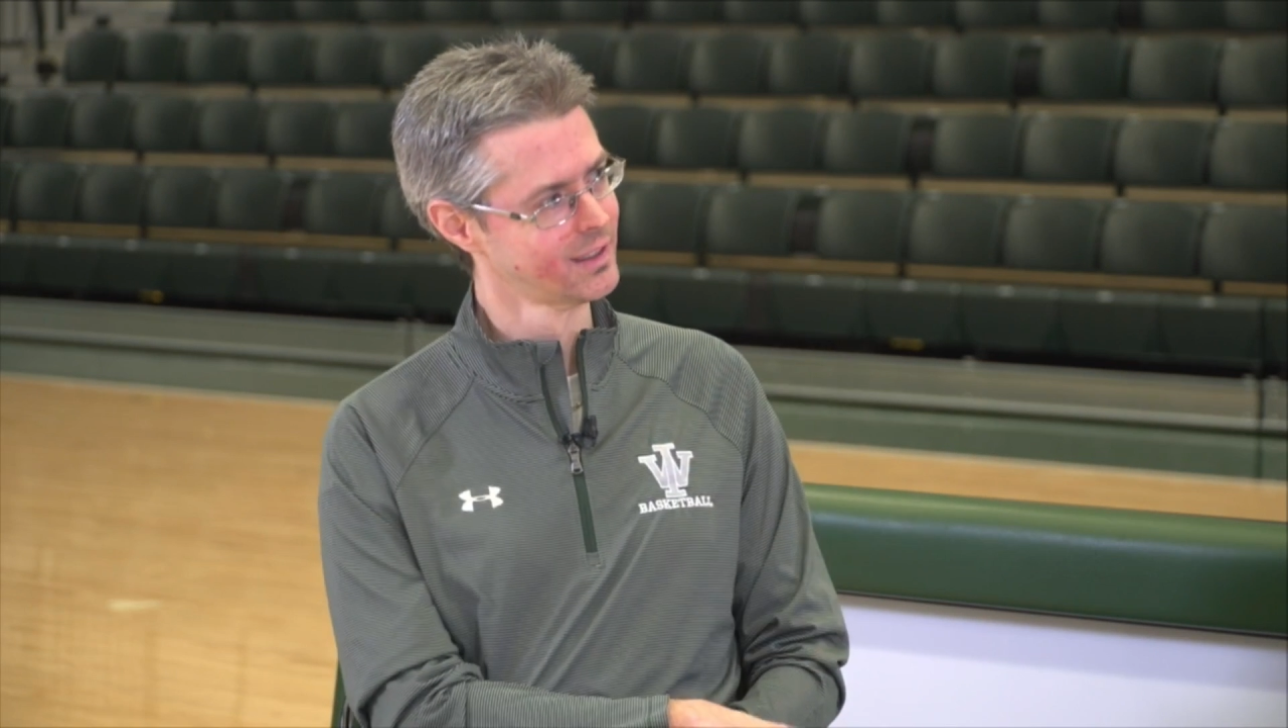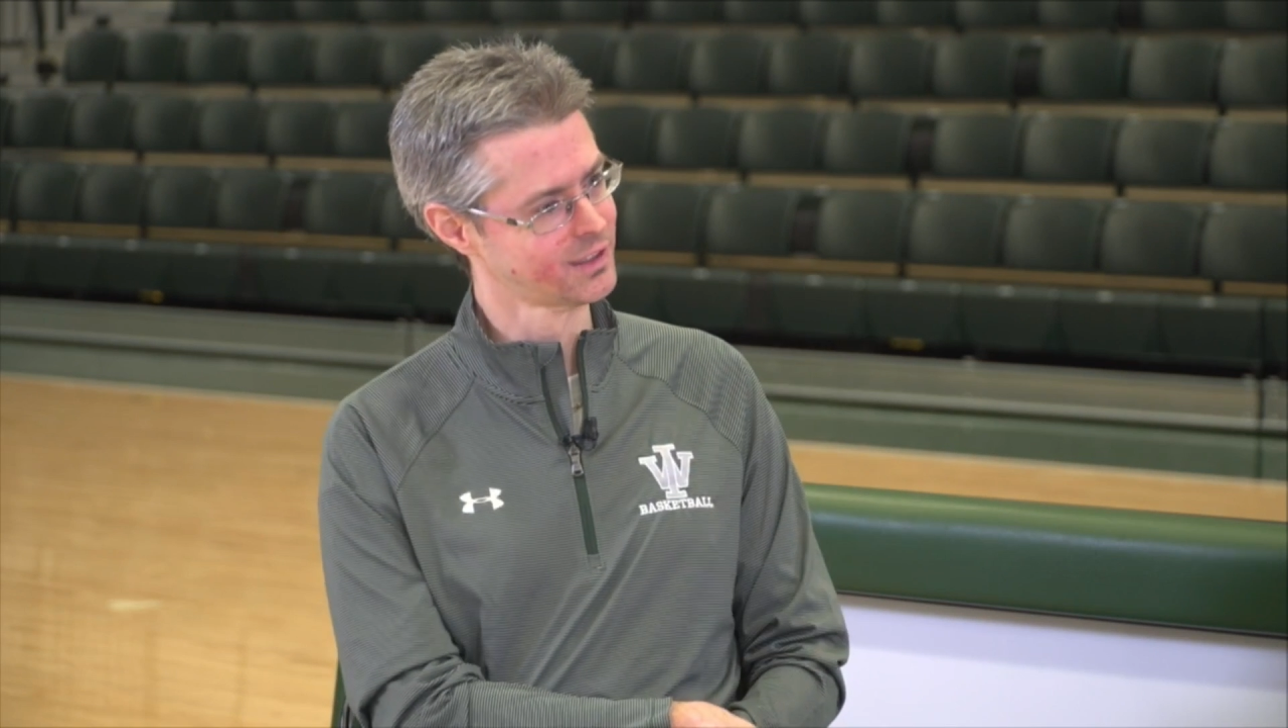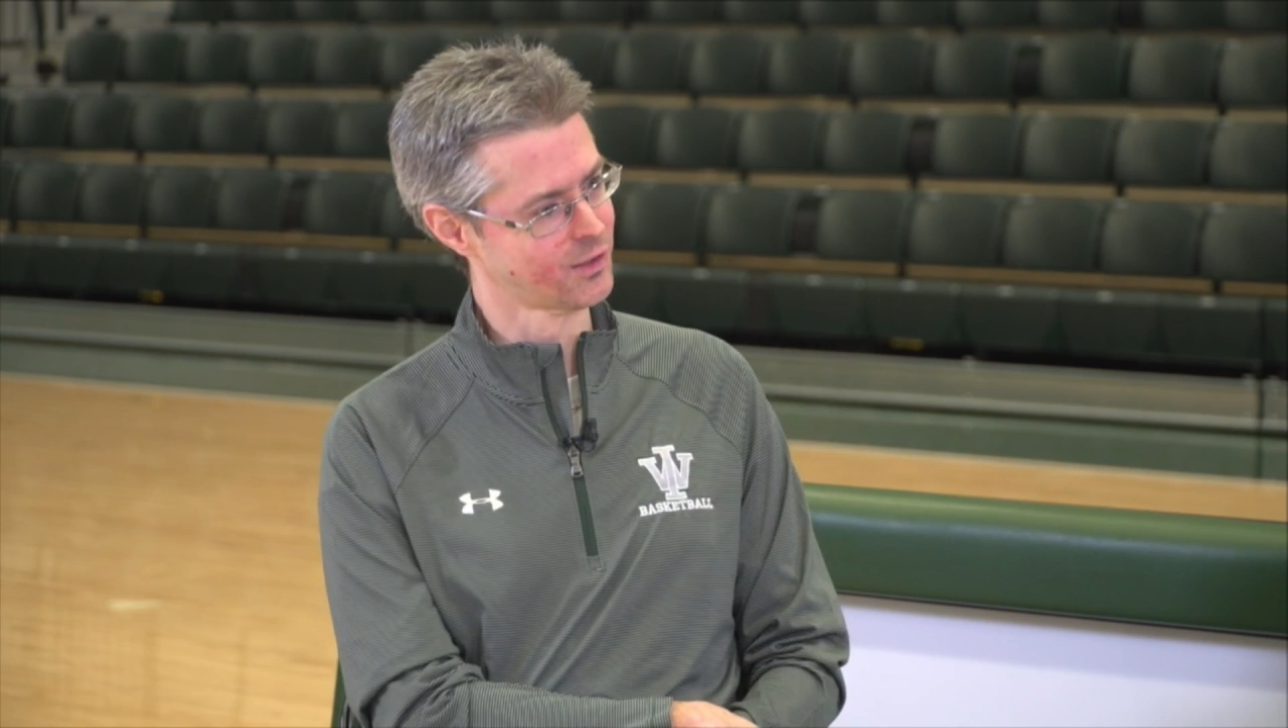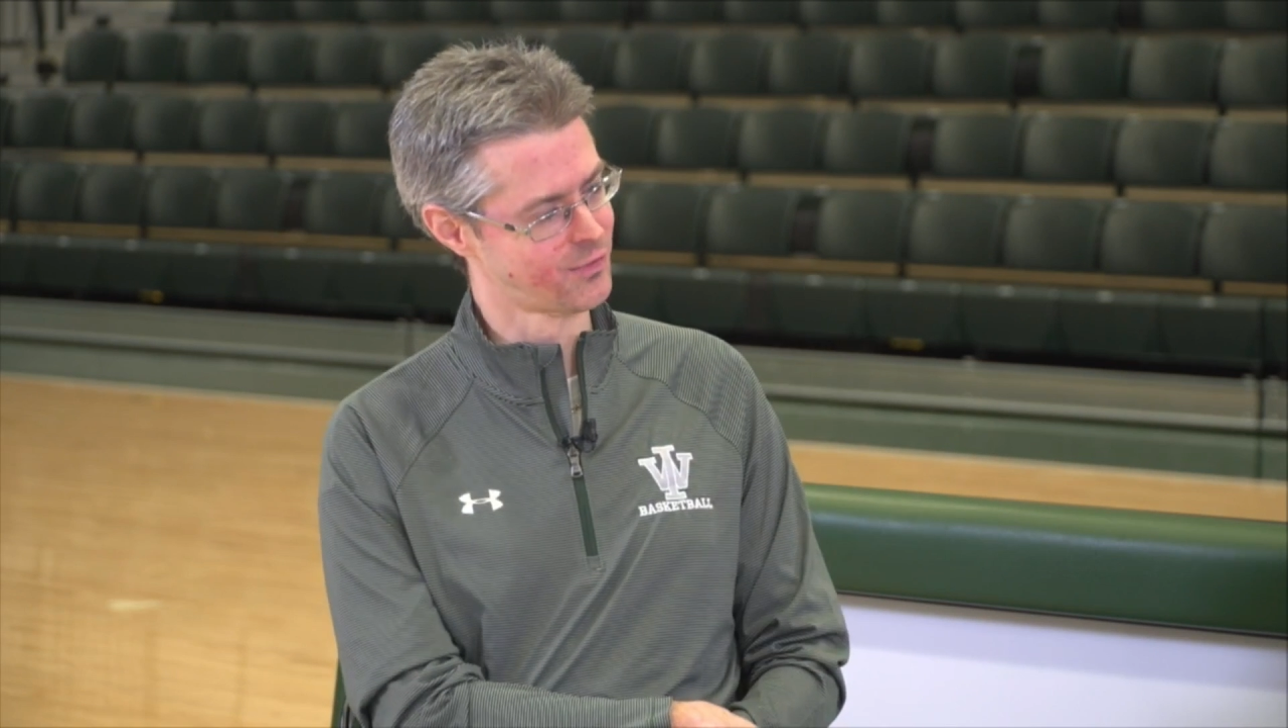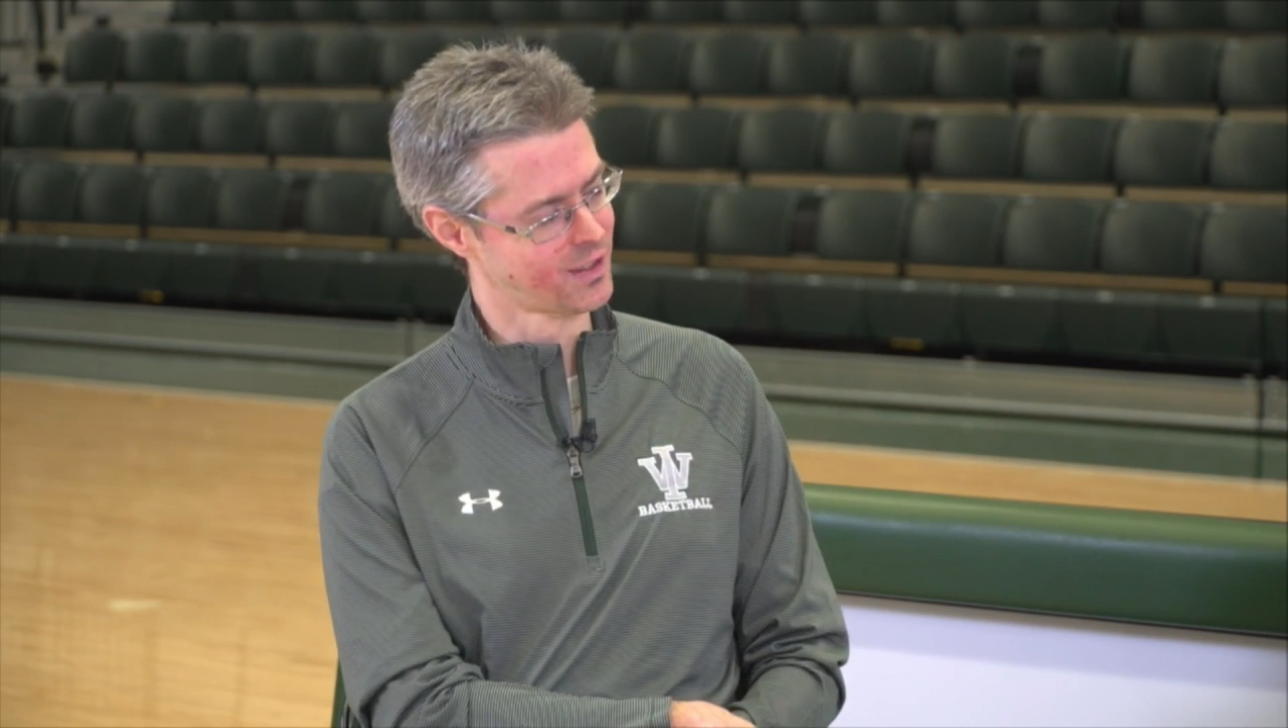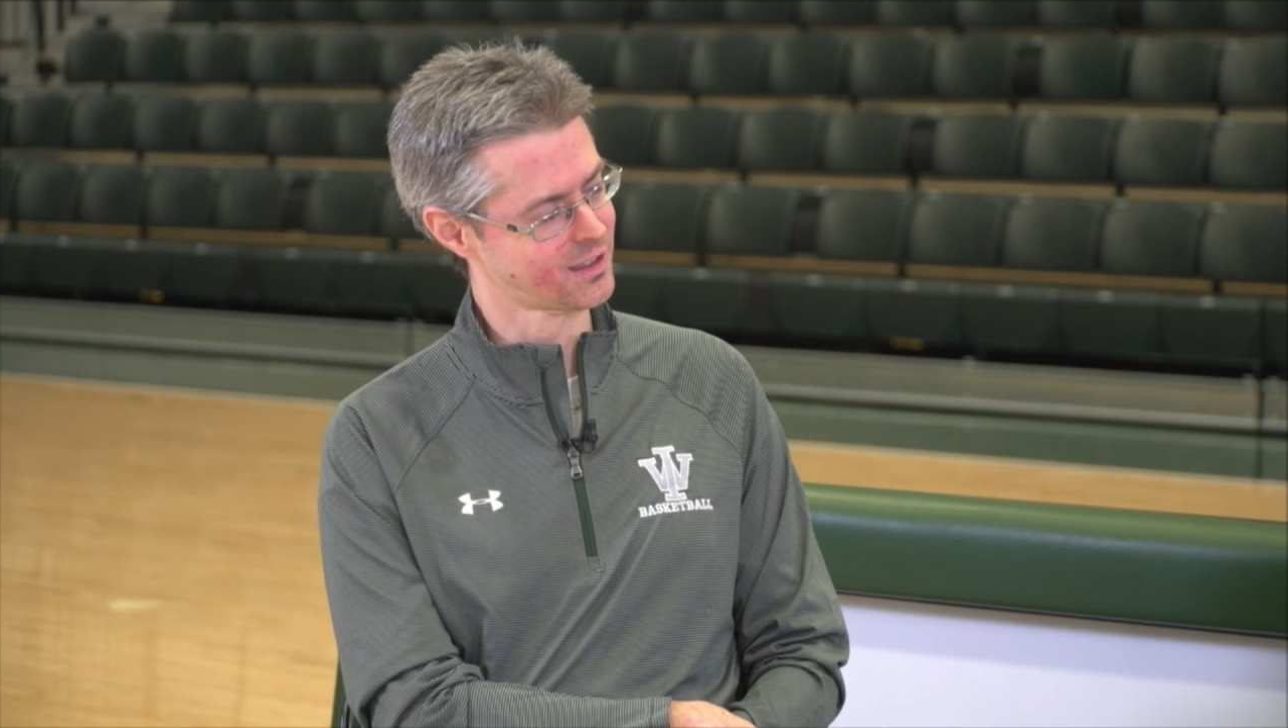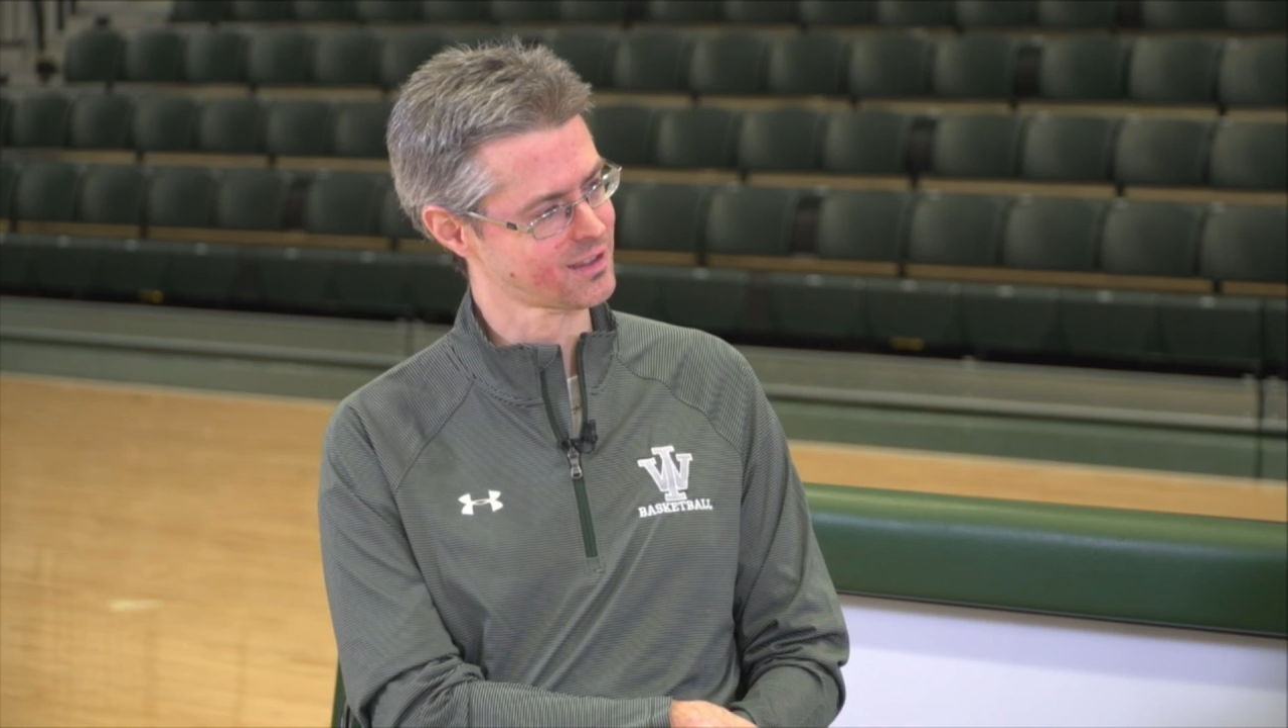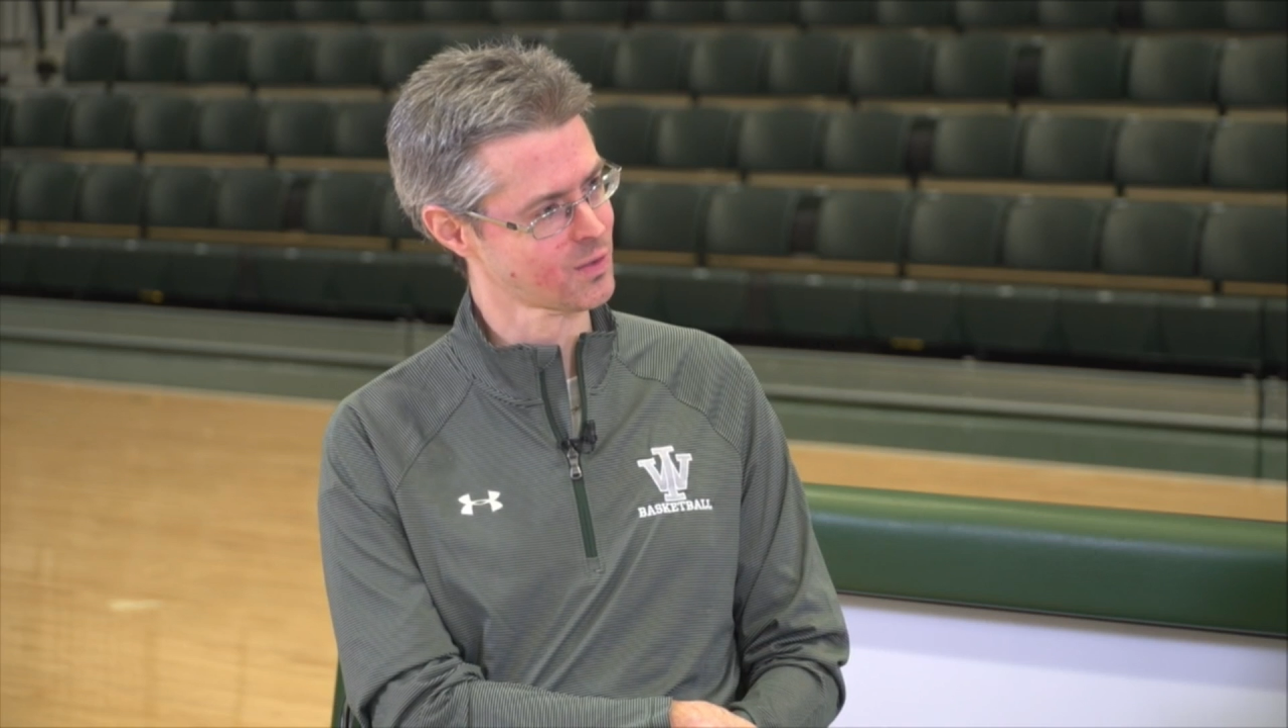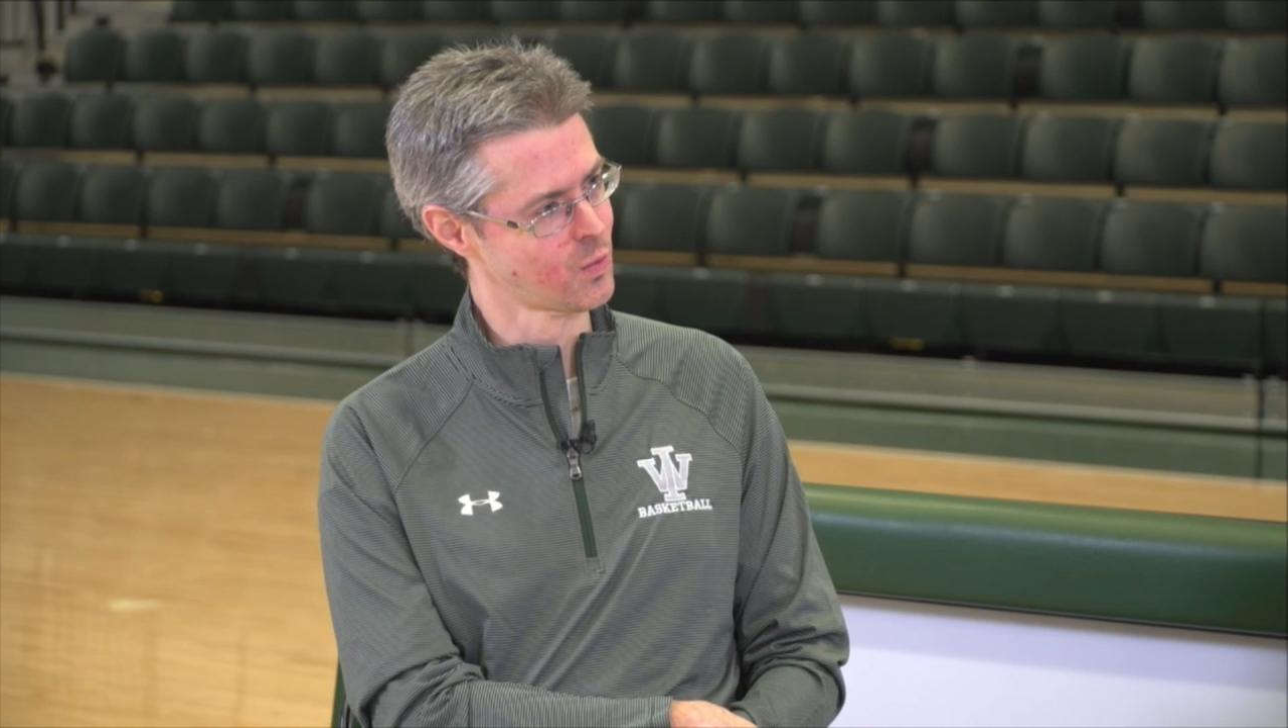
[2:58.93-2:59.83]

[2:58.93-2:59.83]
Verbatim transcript: to fit